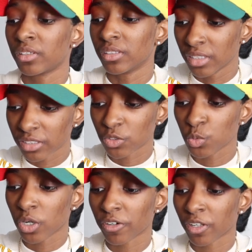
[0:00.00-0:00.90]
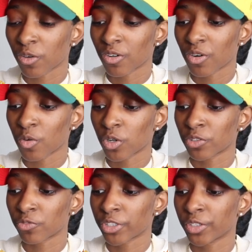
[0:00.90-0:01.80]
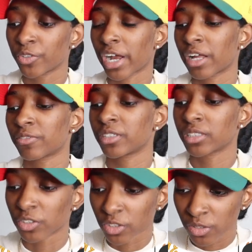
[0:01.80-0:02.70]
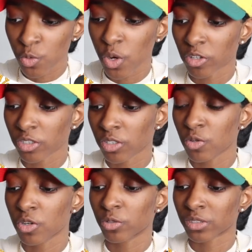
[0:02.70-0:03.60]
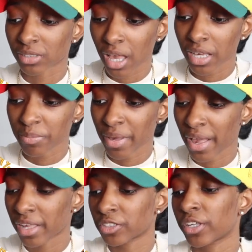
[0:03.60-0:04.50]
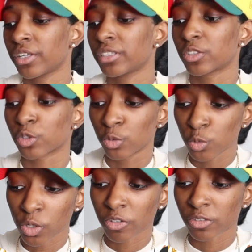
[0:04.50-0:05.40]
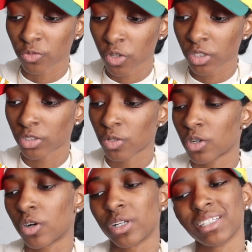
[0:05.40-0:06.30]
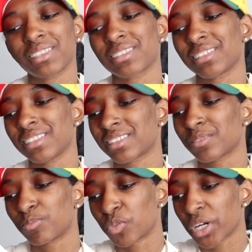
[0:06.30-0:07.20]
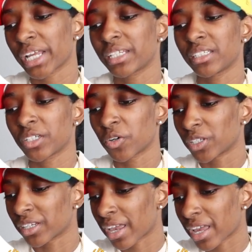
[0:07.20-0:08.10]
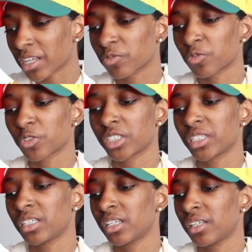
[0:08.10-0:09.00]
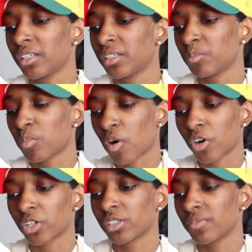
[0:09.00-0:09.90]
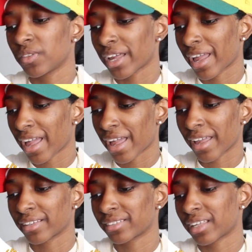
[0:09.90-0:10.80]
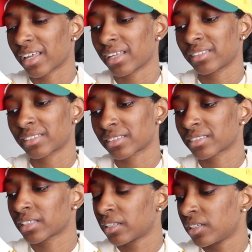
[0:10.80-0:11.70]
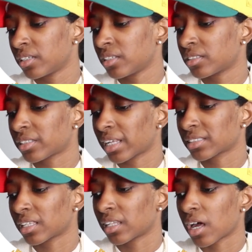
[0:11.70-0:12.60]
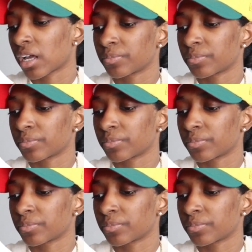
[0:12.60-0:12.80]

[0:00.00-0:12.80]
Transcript: This New Era logo on the rear graphic. There's a New Era logo side patch. There's a New Era front logo. It's branded on every part of the hat. That's a lot.